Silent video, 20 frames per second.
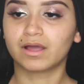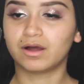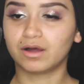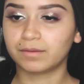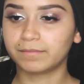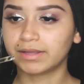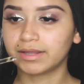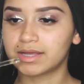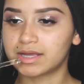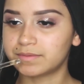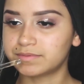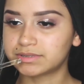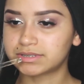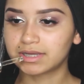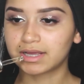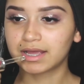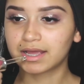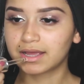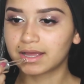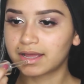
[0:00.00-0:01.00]
on my lips,
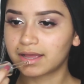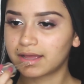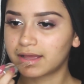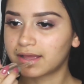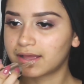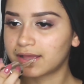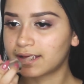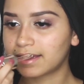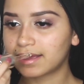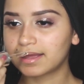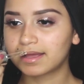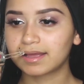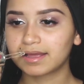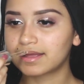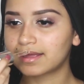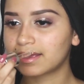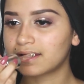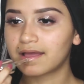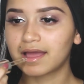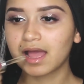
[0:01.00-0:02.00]
to
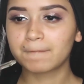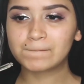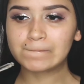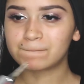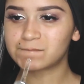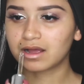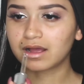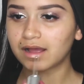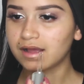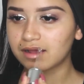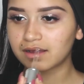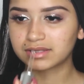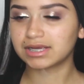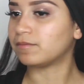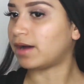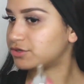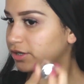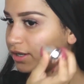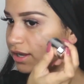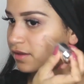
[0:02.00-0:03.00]
help hydrate it, and
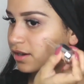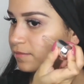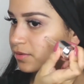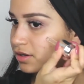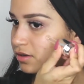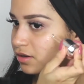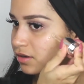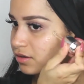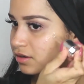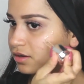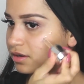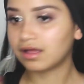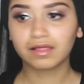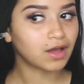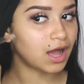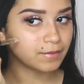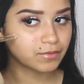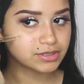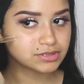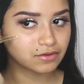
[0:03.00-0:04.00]
then I put it
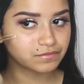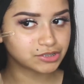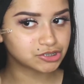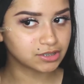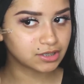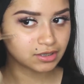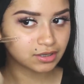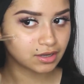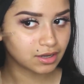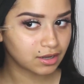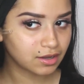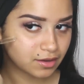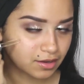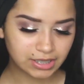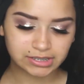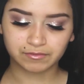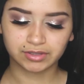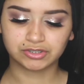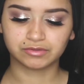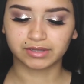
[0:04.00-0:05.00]
on the
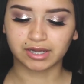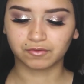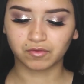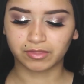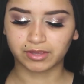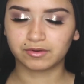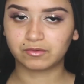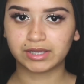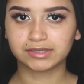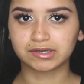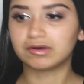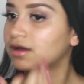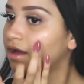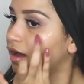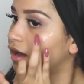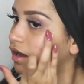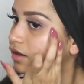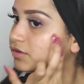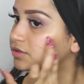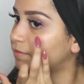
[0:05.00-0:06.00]
high points of my
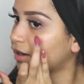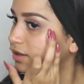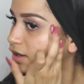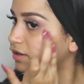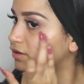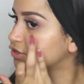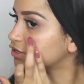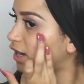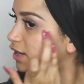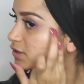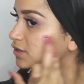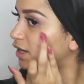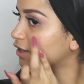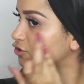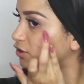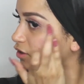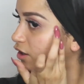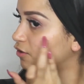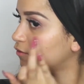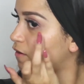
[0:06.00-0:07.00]
cheek because I
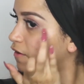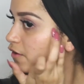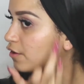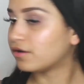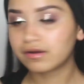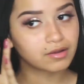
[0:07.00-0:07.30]
really do